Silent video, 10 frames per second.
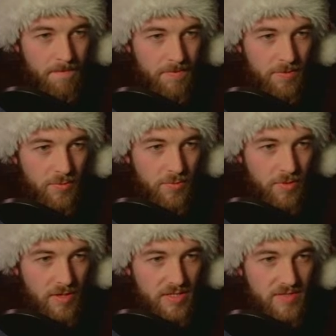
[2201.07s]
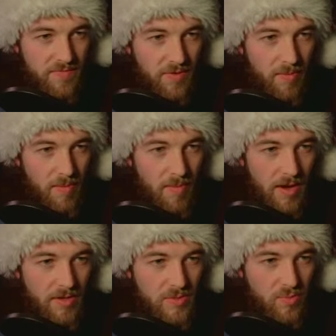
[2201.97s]
do this from a
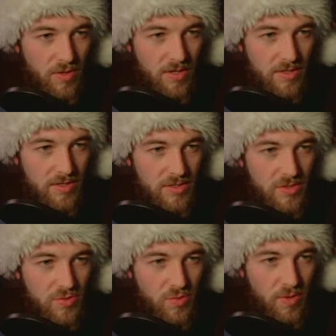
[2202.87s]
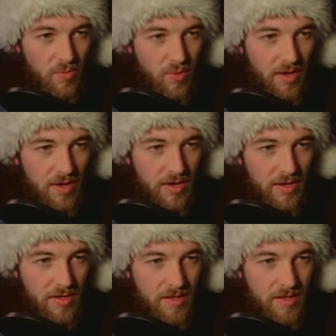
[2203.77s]
-1 to a 1.